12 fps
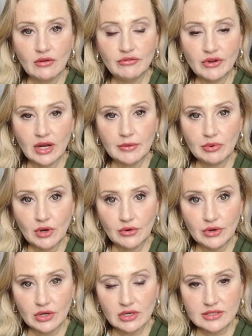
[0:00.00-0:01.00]
very pro
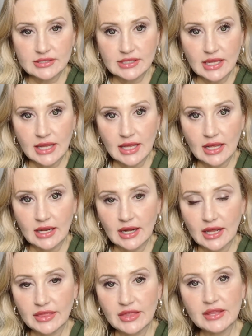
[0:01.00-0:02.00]
nurse. And
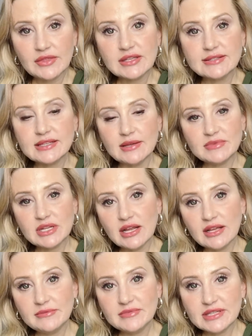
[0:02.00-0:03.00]
I think that
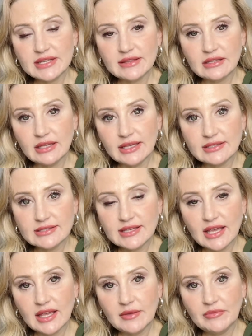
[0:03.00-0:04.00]
sometimes in the
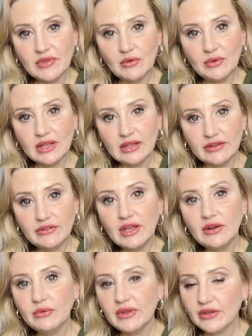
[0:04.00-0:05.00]
landscape that we live
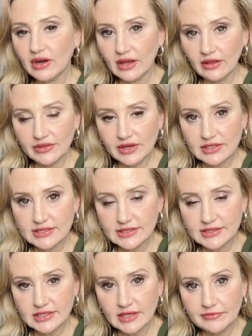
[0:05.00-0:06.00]
in with our healthcare
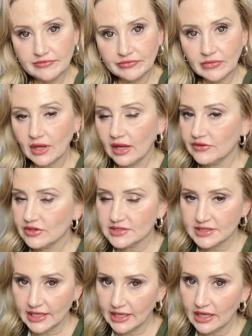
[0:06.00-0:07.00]
system, after
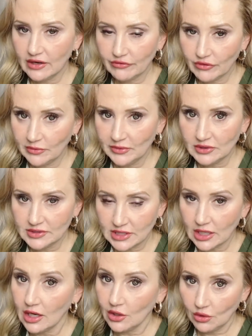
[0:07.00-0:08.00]
seeing it for almost
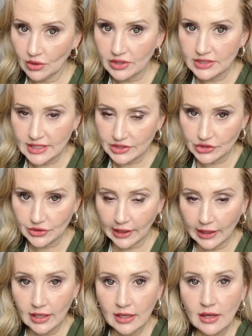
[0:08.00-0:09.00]
a quarter
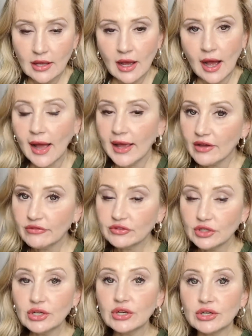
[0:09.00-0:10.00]
century, I have
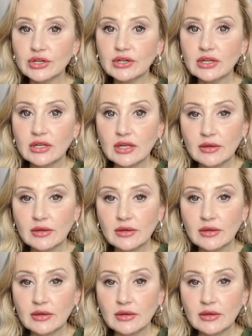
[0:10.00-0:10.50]
learned